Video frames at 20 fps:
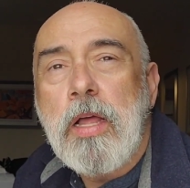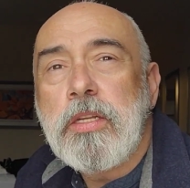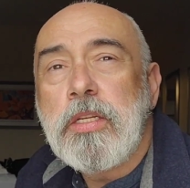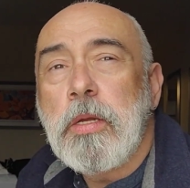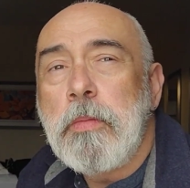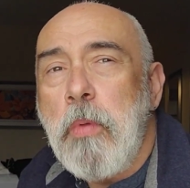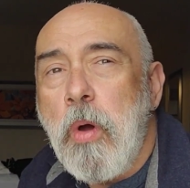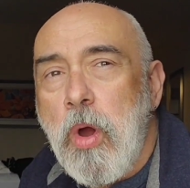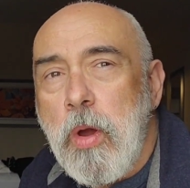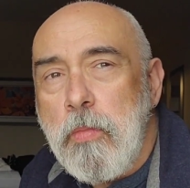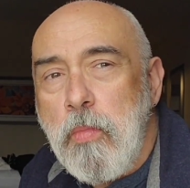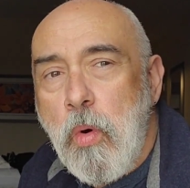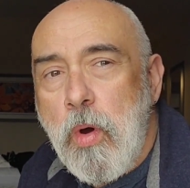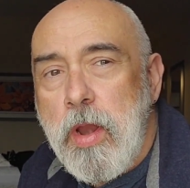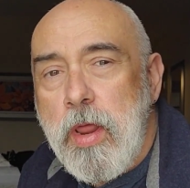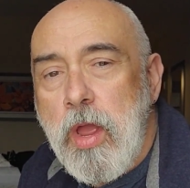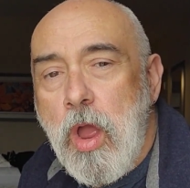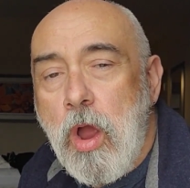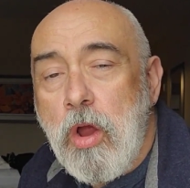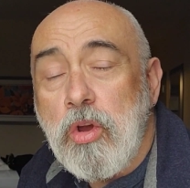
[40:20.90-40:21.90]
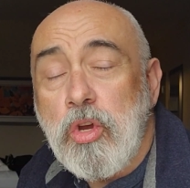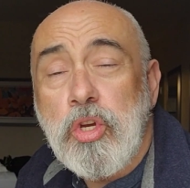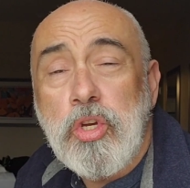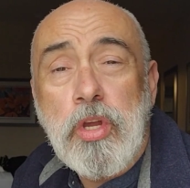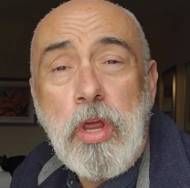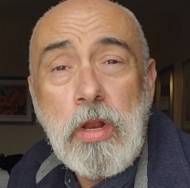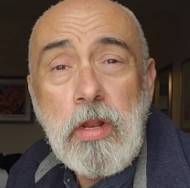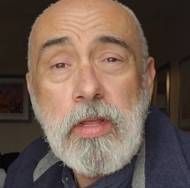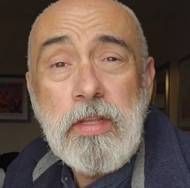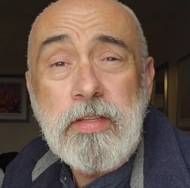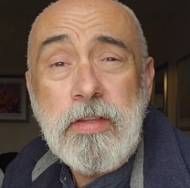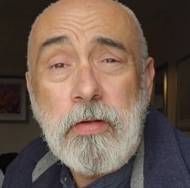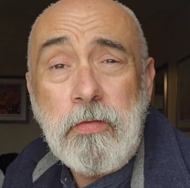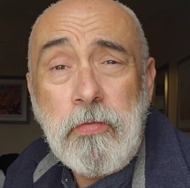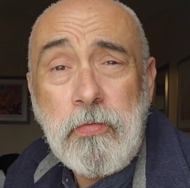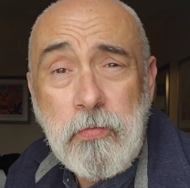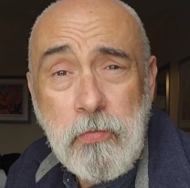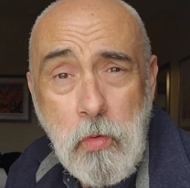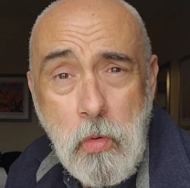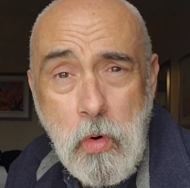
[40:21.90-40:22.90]
Tomorrow morning, our shuttle is at
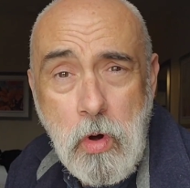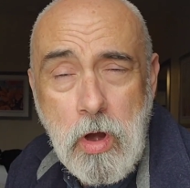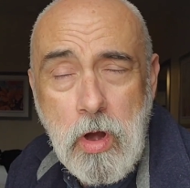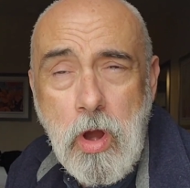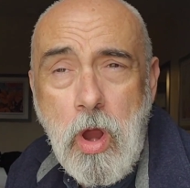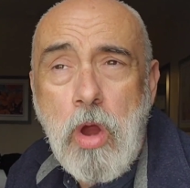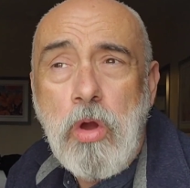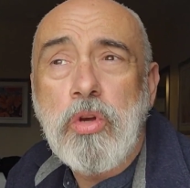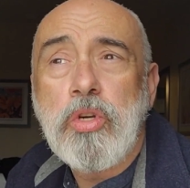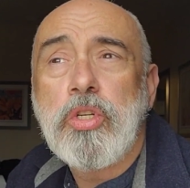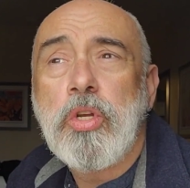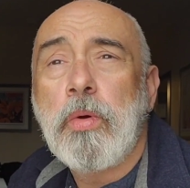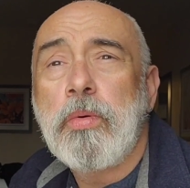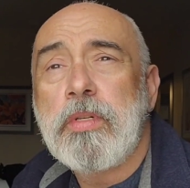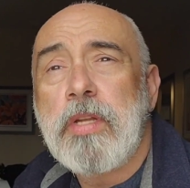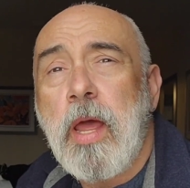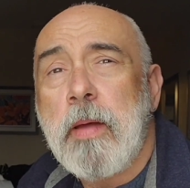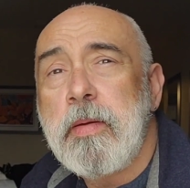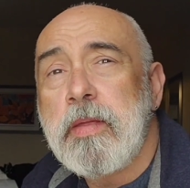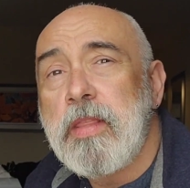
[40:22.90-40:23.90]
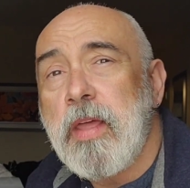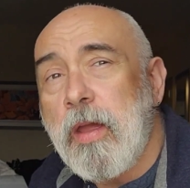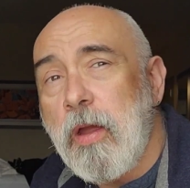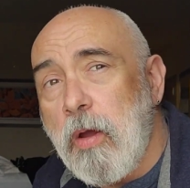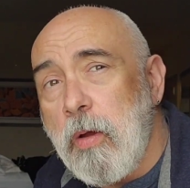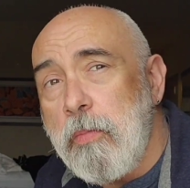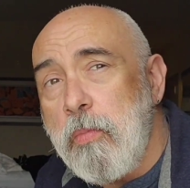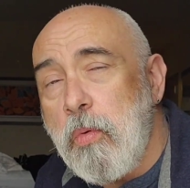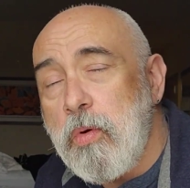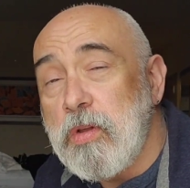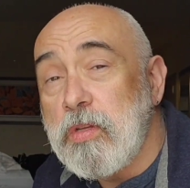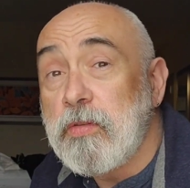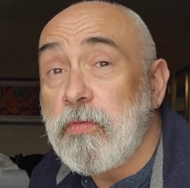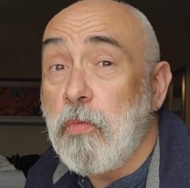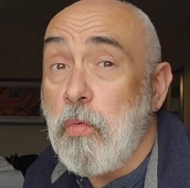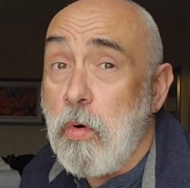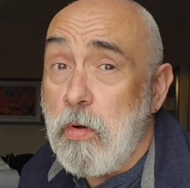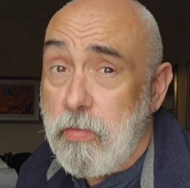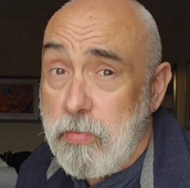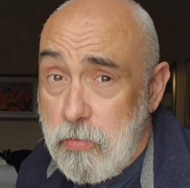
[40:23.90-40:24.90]
4. Our show time at the airport is
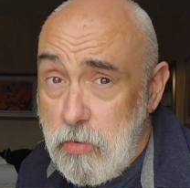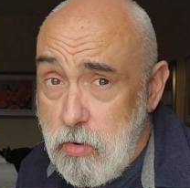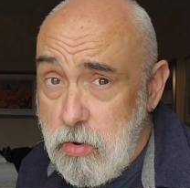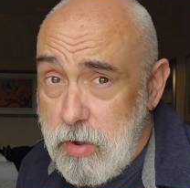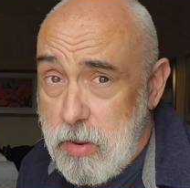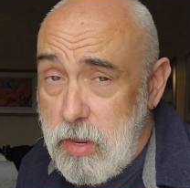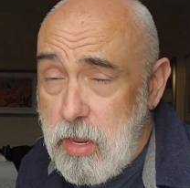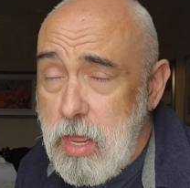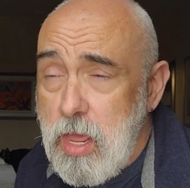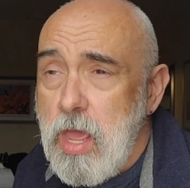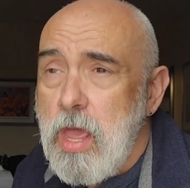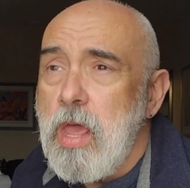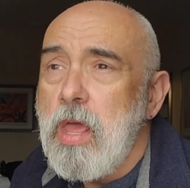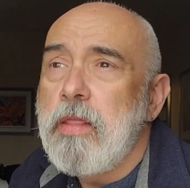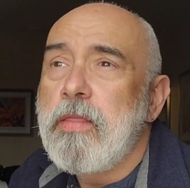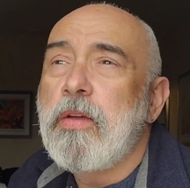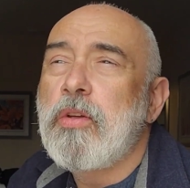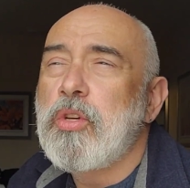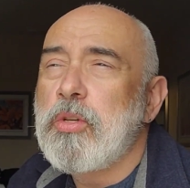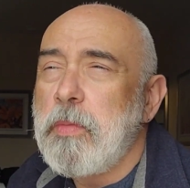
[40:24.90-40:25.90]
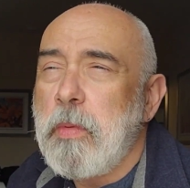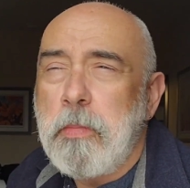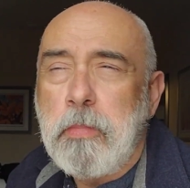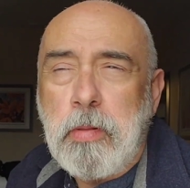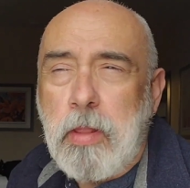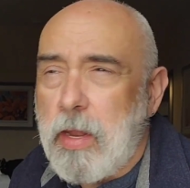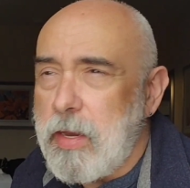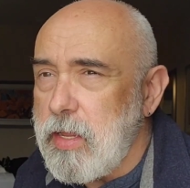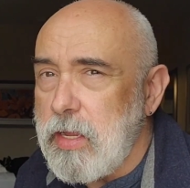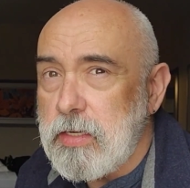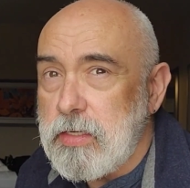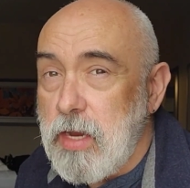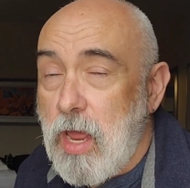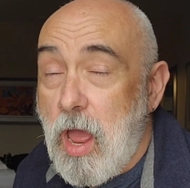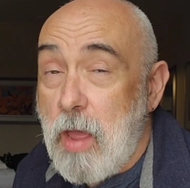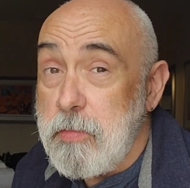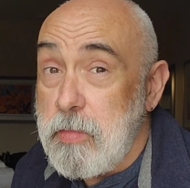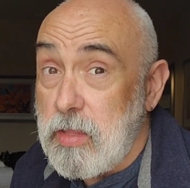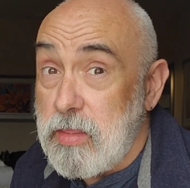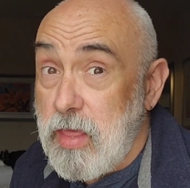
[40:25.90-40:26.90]
4:30. There should be plenty of
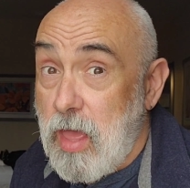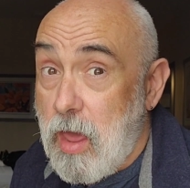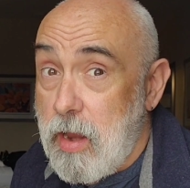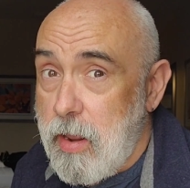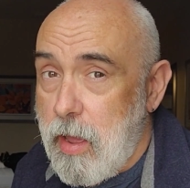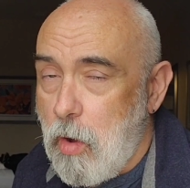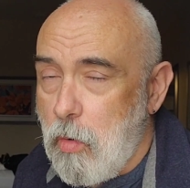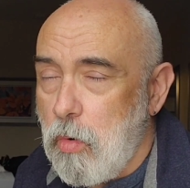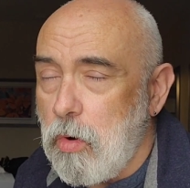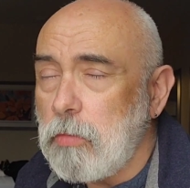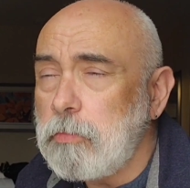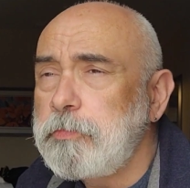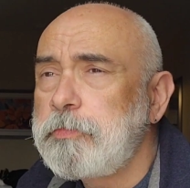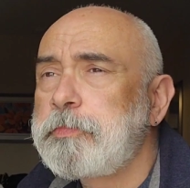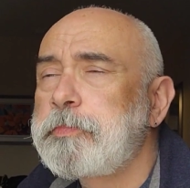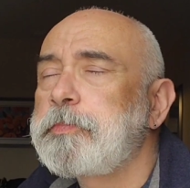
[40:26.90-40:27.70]
time at that hour.